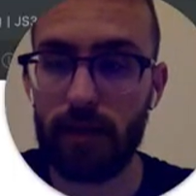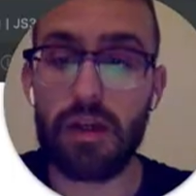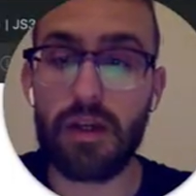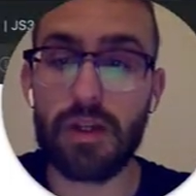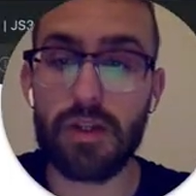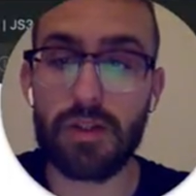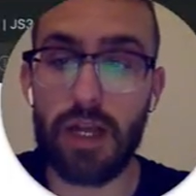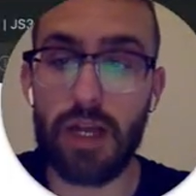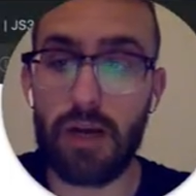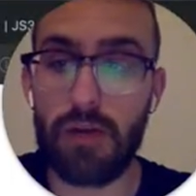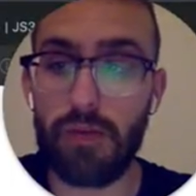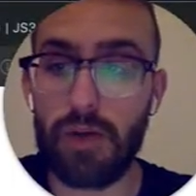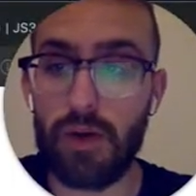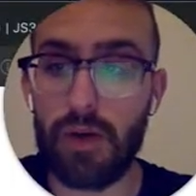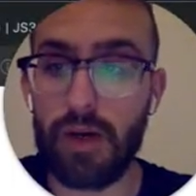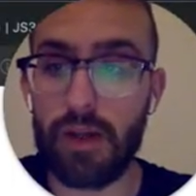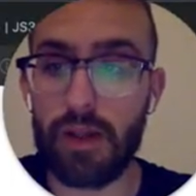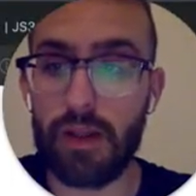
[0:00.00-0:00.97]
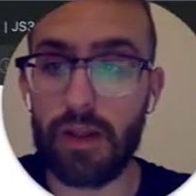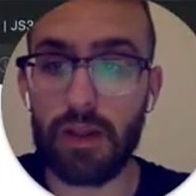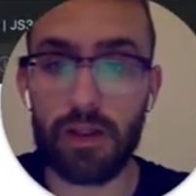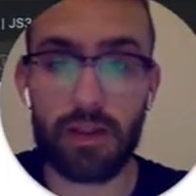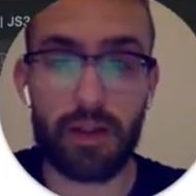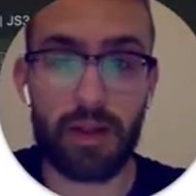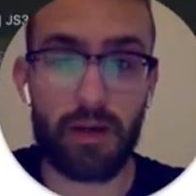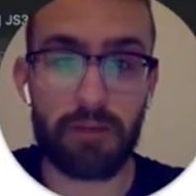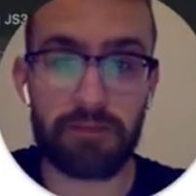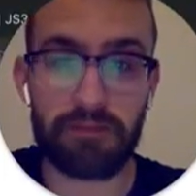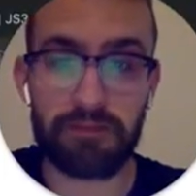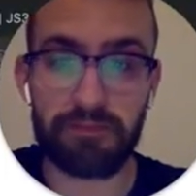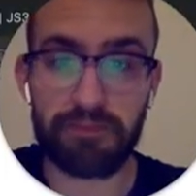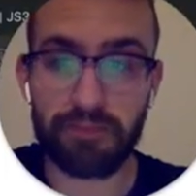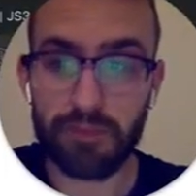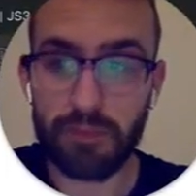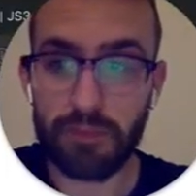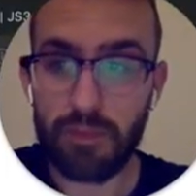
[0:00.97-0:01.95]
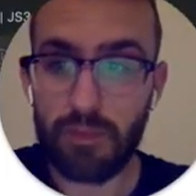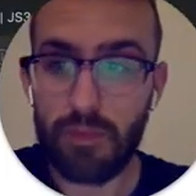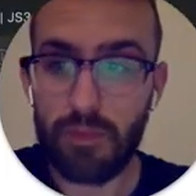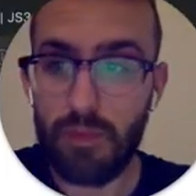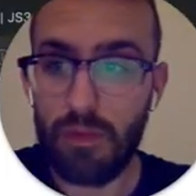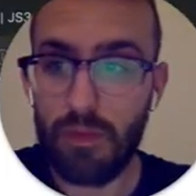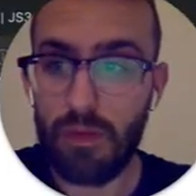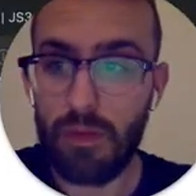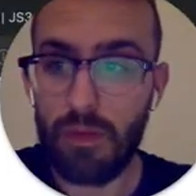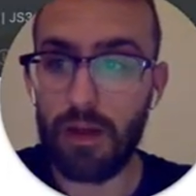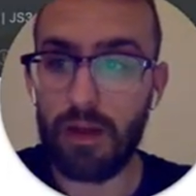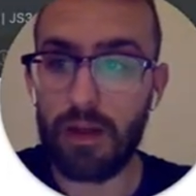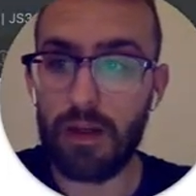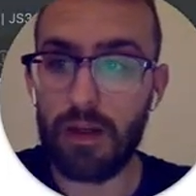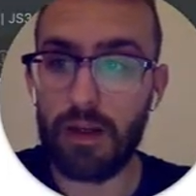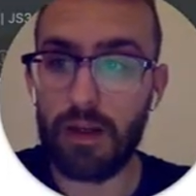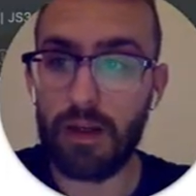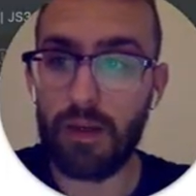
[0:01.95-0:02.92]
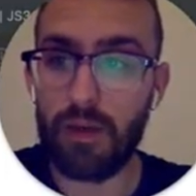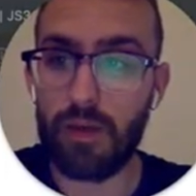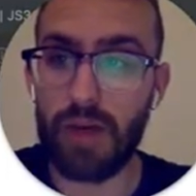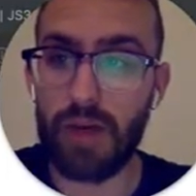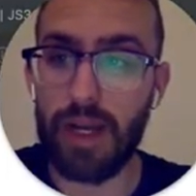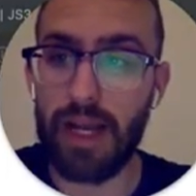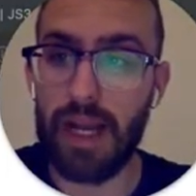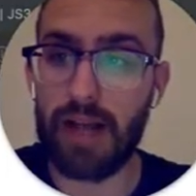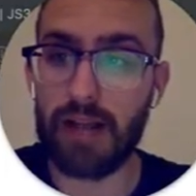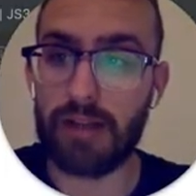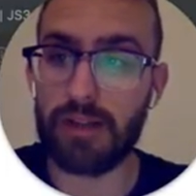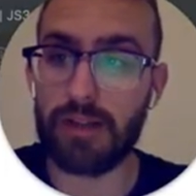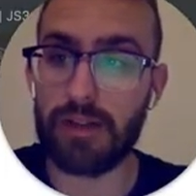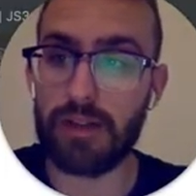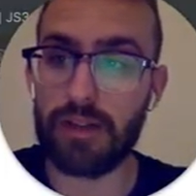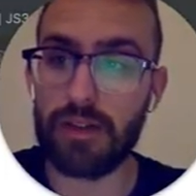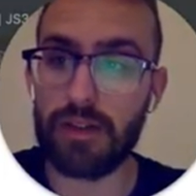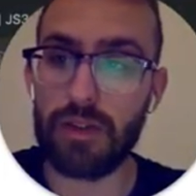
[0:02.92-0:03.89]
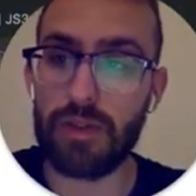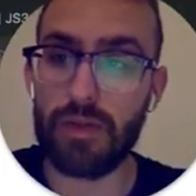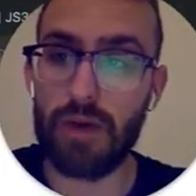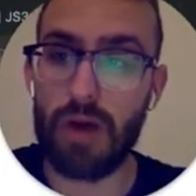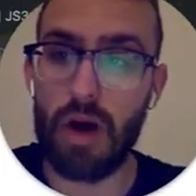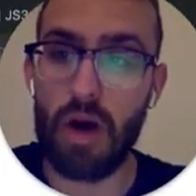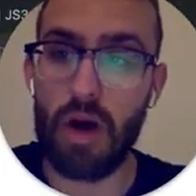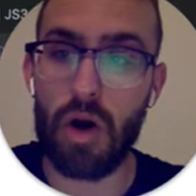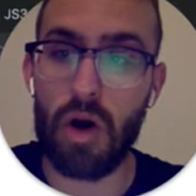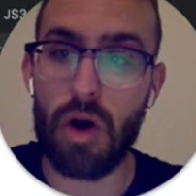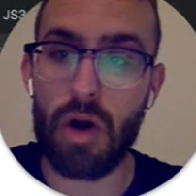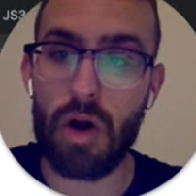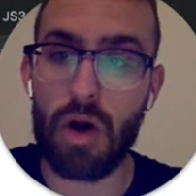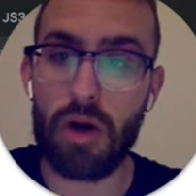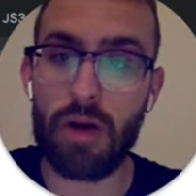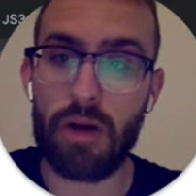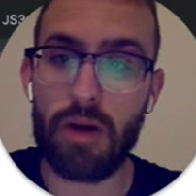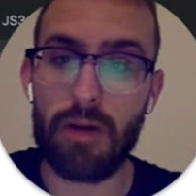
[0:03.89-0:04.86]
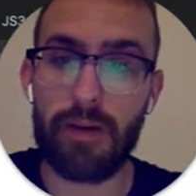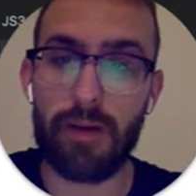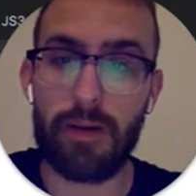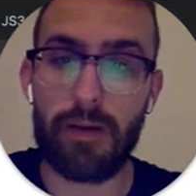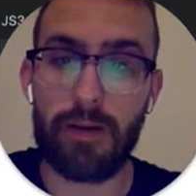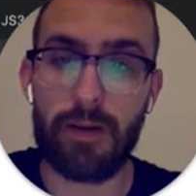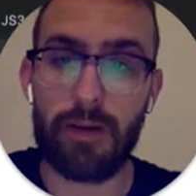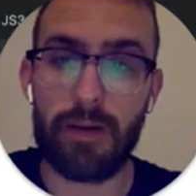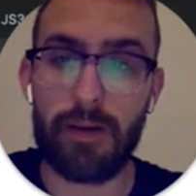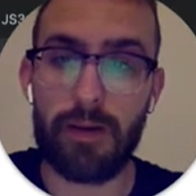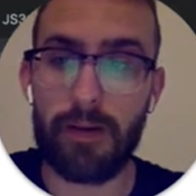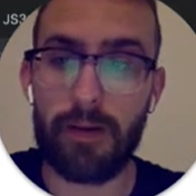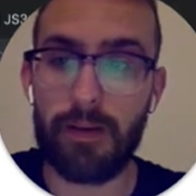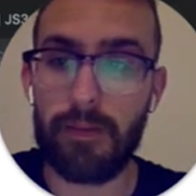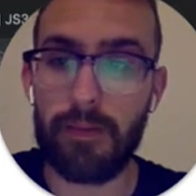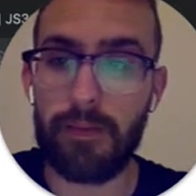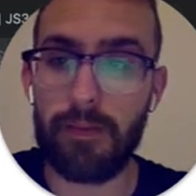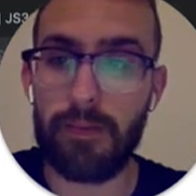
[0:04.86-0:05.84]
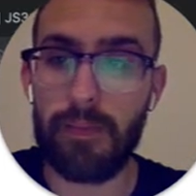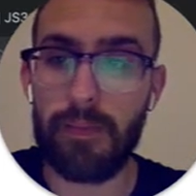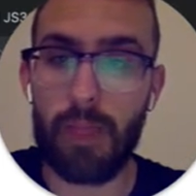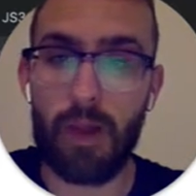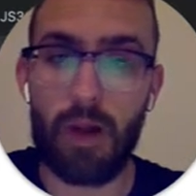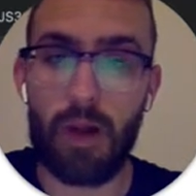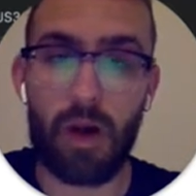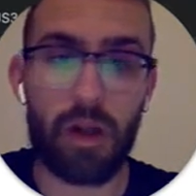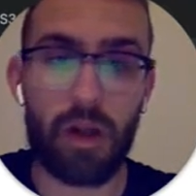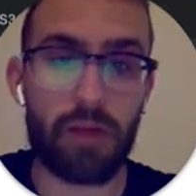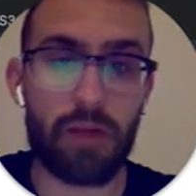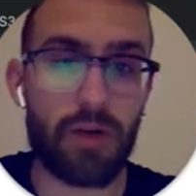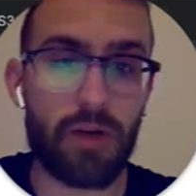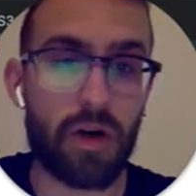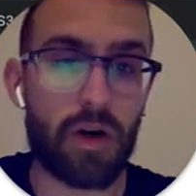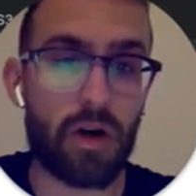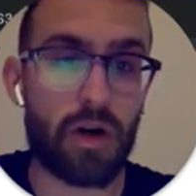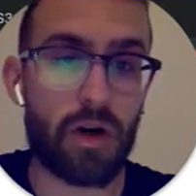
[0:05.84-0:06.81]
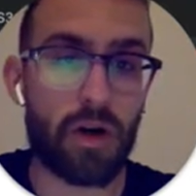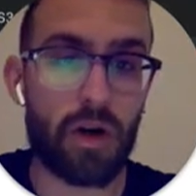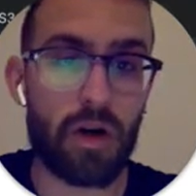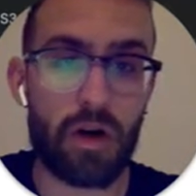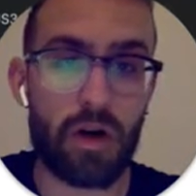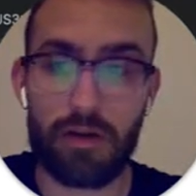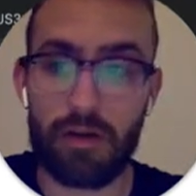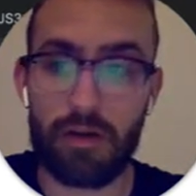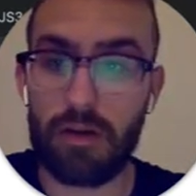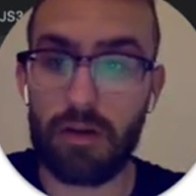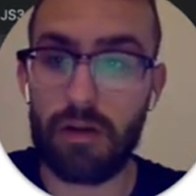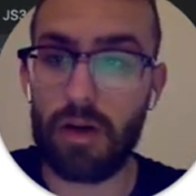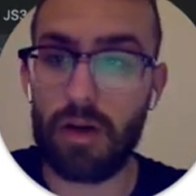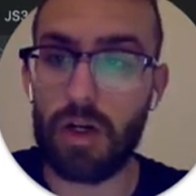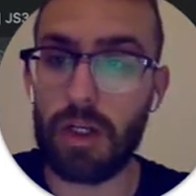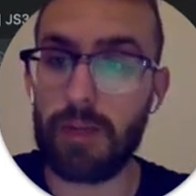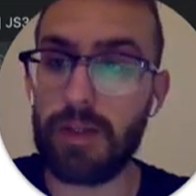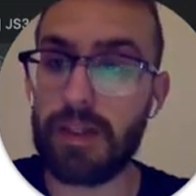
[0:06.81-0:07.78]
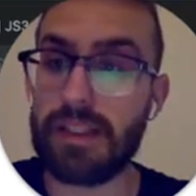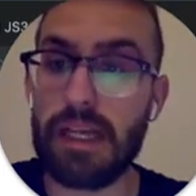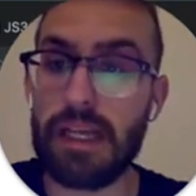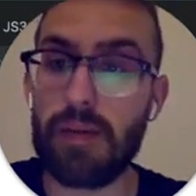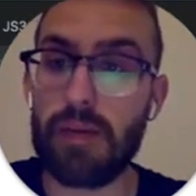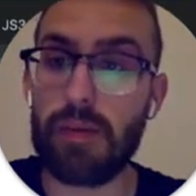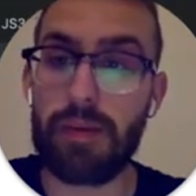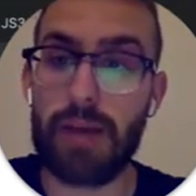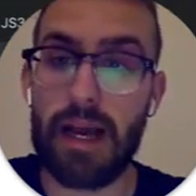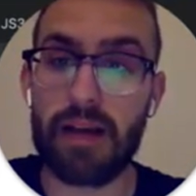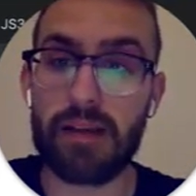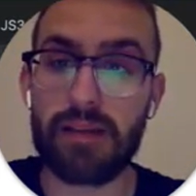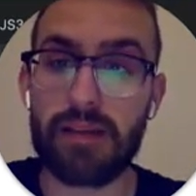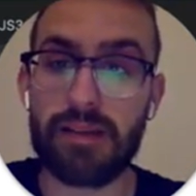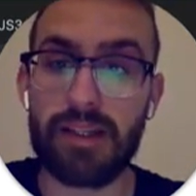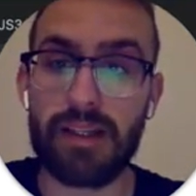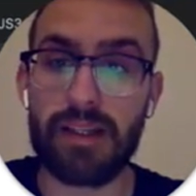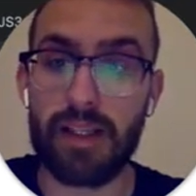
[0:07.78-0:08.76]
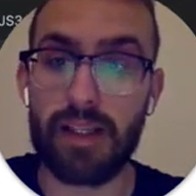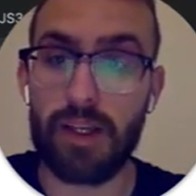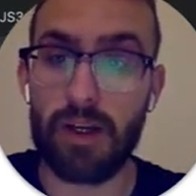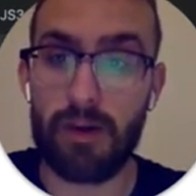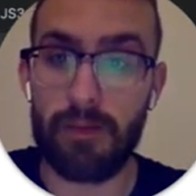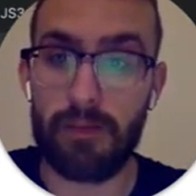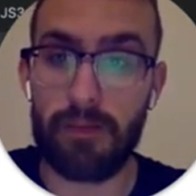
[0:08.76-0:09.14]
So now if we go ahead and look there, we've got access to our all of our arguments that we passed in here.